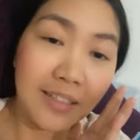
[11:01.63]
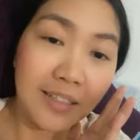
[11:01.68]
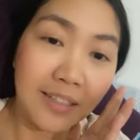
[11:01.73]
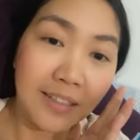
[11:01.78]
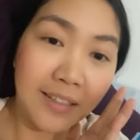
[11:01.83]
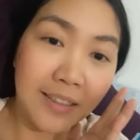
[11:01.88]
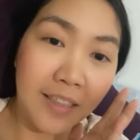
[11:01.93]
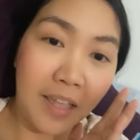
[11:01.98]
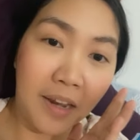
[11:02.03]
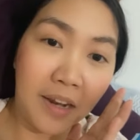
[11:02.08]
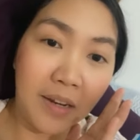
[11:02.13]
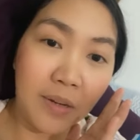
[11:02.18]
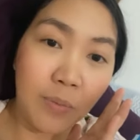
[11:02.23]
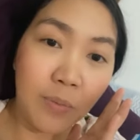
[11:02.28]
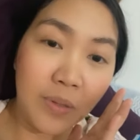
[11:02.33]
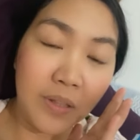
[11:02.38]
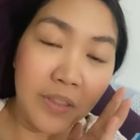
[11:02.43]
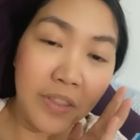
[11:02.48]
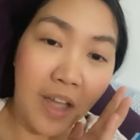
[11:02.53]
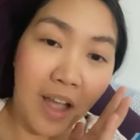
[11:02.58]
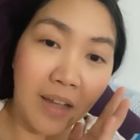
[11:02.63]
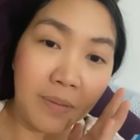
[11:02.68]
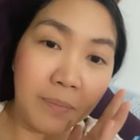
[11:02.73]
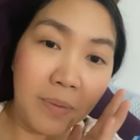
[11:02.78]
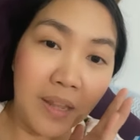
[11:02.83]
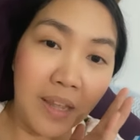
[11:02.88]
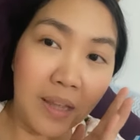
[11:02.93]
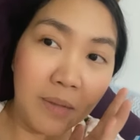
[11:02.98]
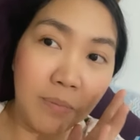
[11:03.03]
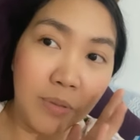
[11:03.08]
they would not
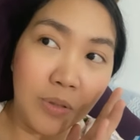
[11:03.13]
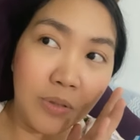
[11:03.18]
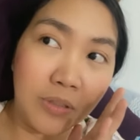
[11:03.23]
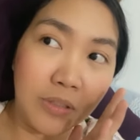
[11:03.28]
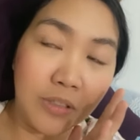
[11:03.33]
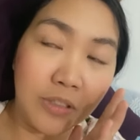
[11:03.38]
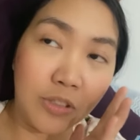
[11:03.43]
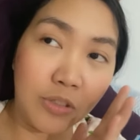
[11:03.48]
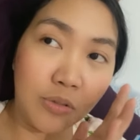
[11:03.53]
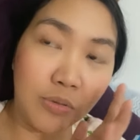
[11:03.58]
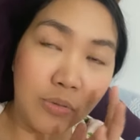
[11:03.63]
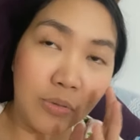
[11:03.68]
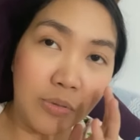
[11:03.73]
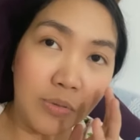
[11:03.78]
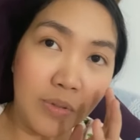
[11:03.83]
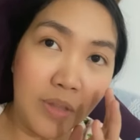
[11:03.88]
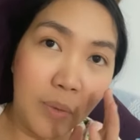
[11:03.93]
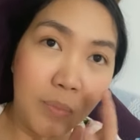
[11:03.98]
be able to